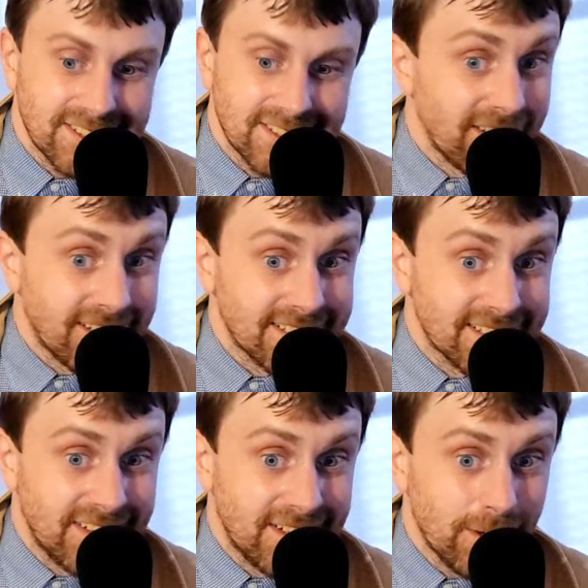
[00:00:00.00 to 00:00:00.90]
Stretch this
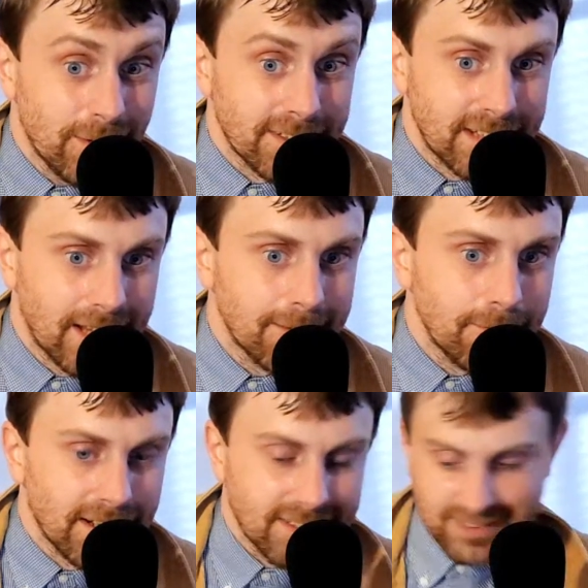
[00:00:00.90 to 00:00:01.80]
video up to 10
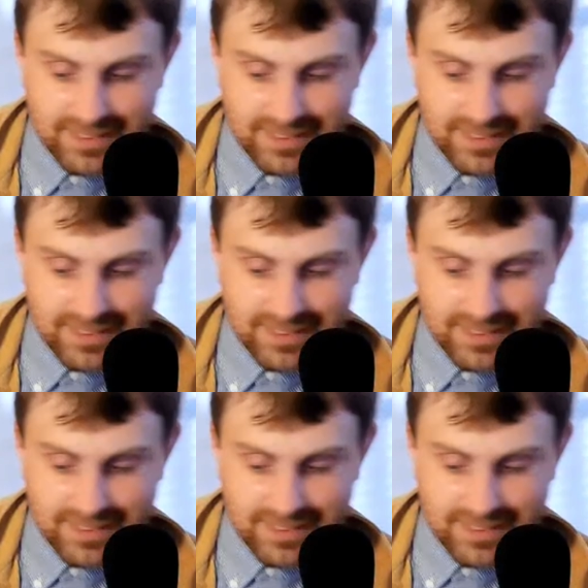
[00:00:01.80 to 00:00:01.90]
minutes.